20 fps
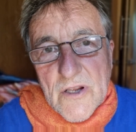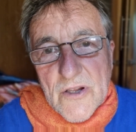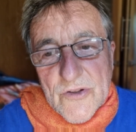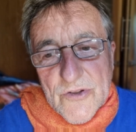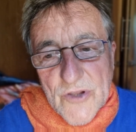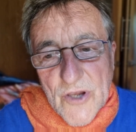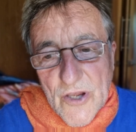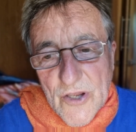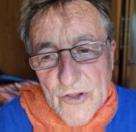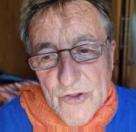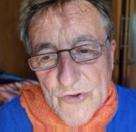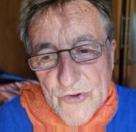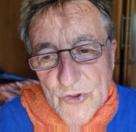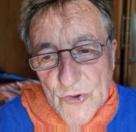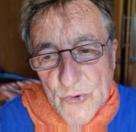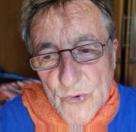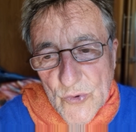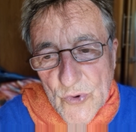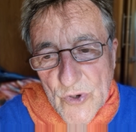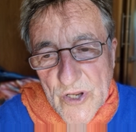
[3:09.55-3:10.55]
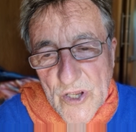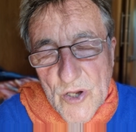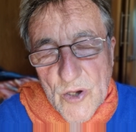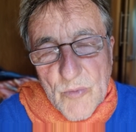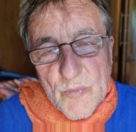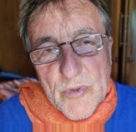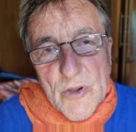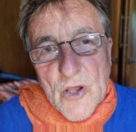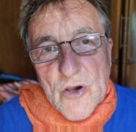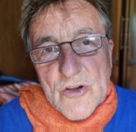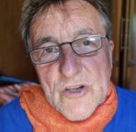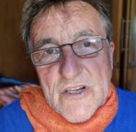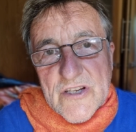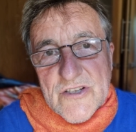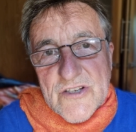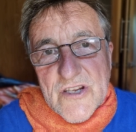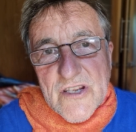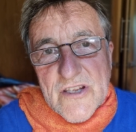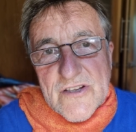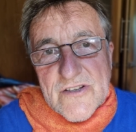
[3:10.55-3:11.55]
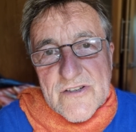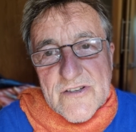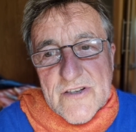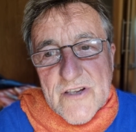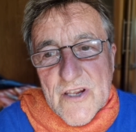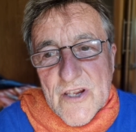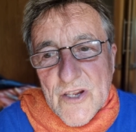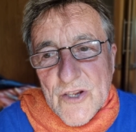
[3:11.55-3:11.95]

The real blockages,